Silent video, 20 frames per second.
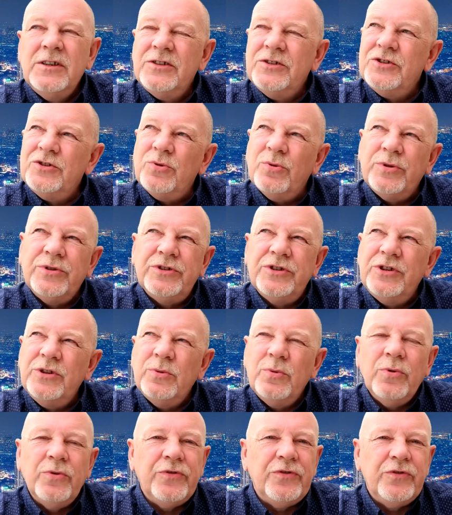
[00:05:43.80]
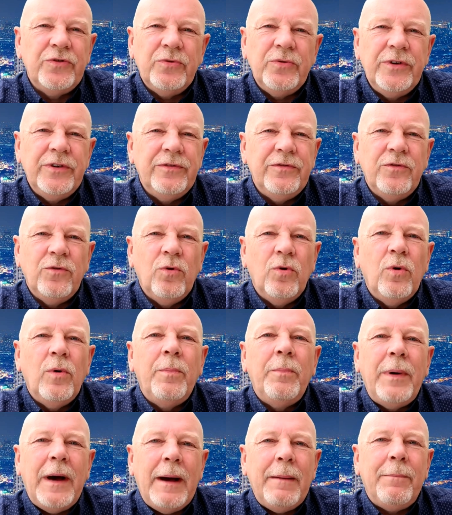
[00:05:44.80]
Soi 2 or Soi 4
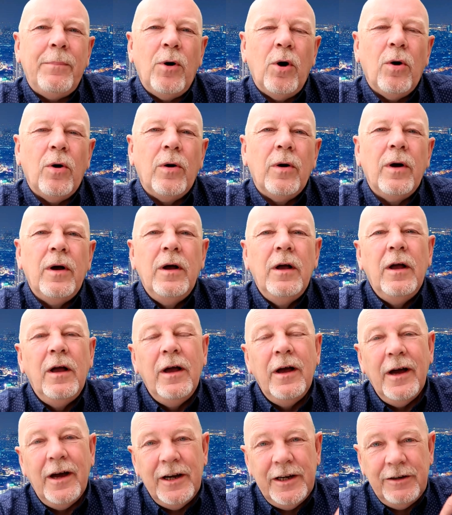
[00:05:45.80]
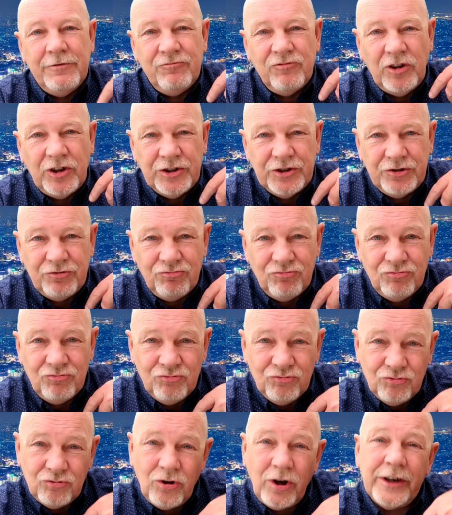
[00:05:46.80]
Patpong, and it runs
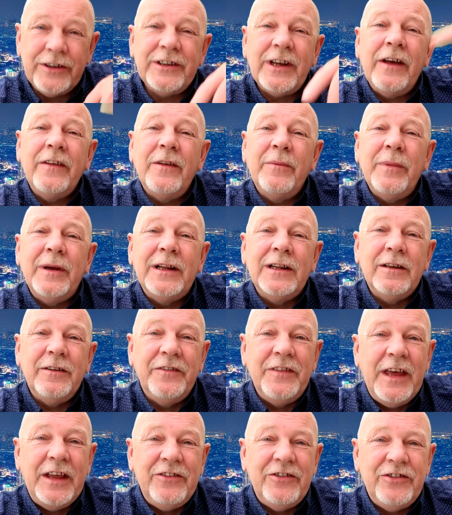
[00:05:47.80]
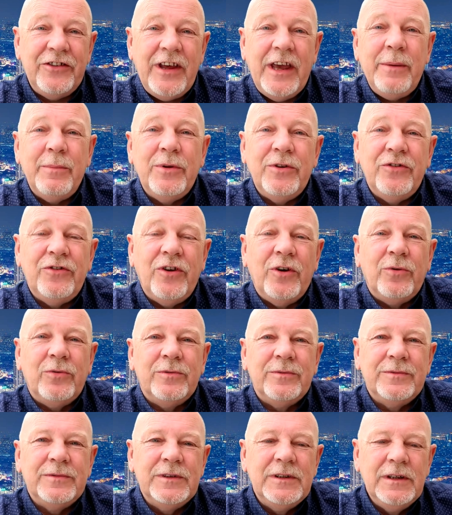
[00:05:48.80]
right down the middle of the entertainment zone.
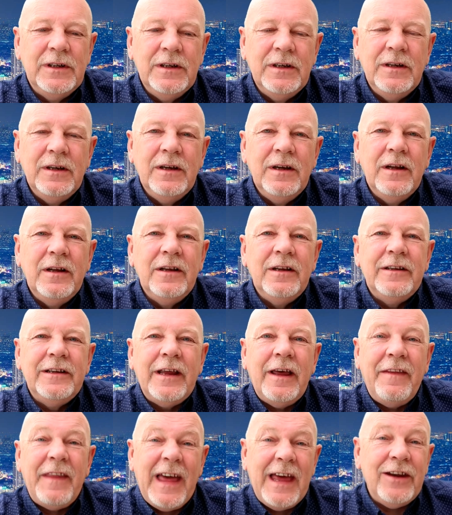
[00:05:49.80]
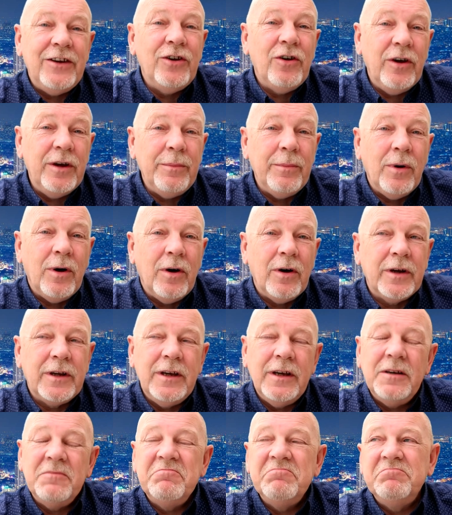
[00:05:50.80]
Now that night
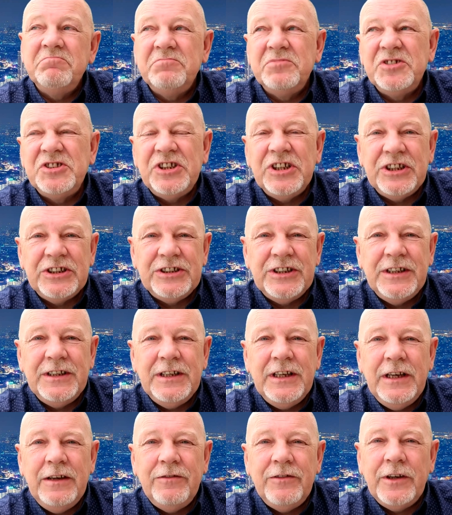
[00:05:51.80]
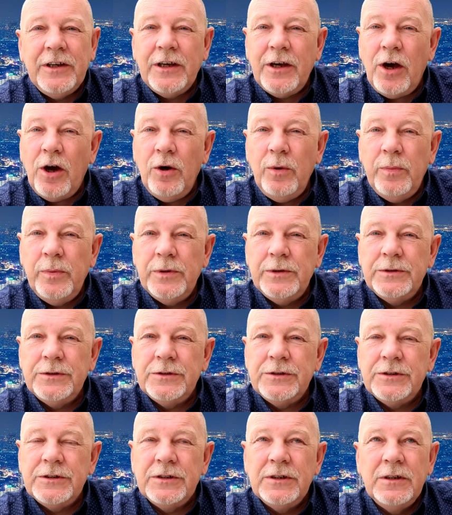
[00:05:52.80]
market, 6 in the evening it
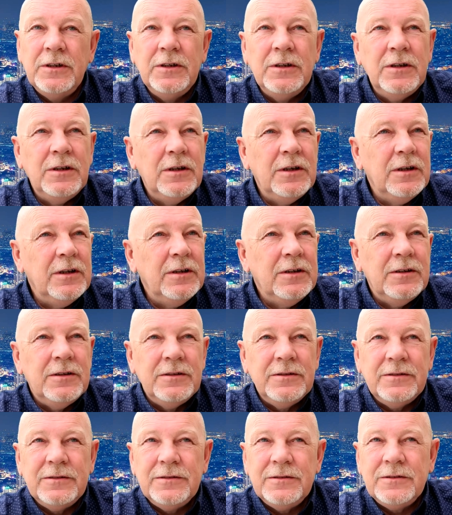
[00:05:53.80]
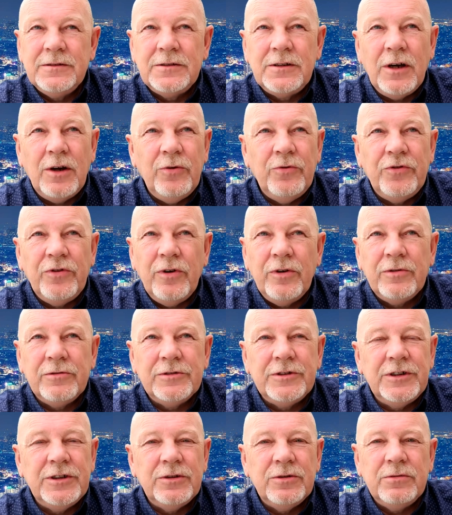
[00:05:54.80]
opens, goes on
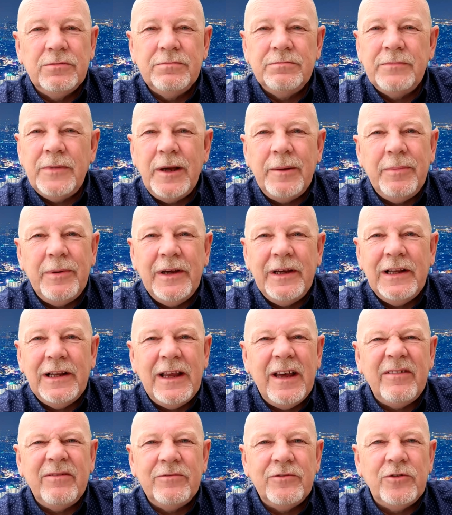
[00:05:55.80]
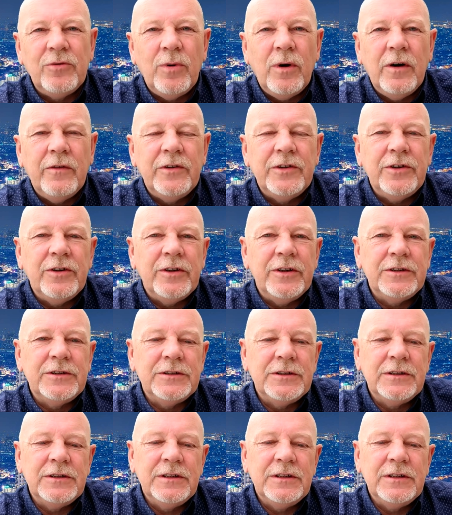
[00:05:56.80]
till maybe 11, 12 at night.